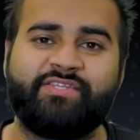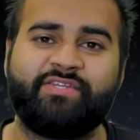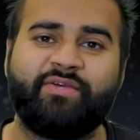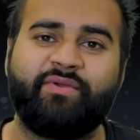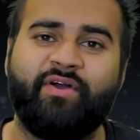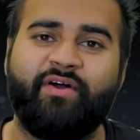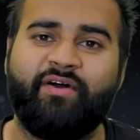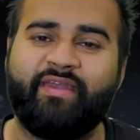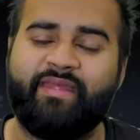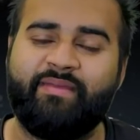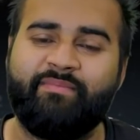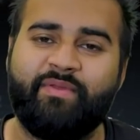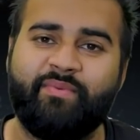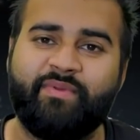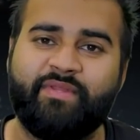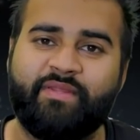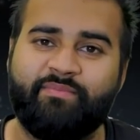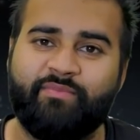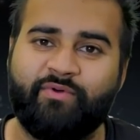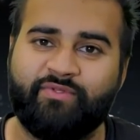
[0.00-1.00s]
so can't hit me
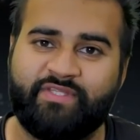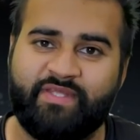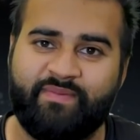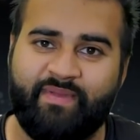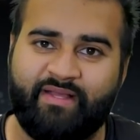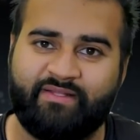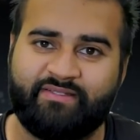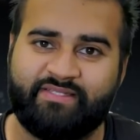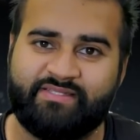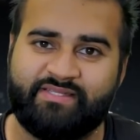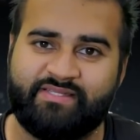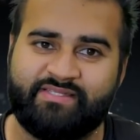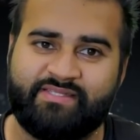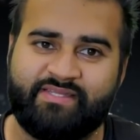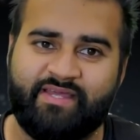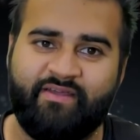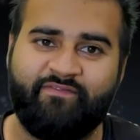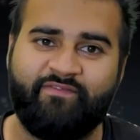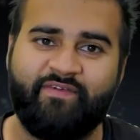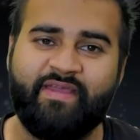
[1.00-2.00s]
with the multi-melters and
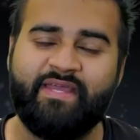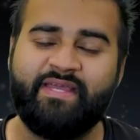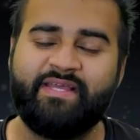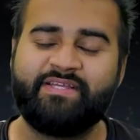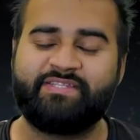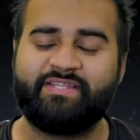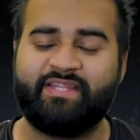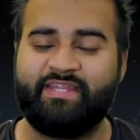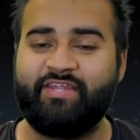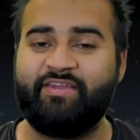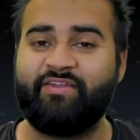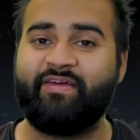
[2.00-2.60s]
stuff. So,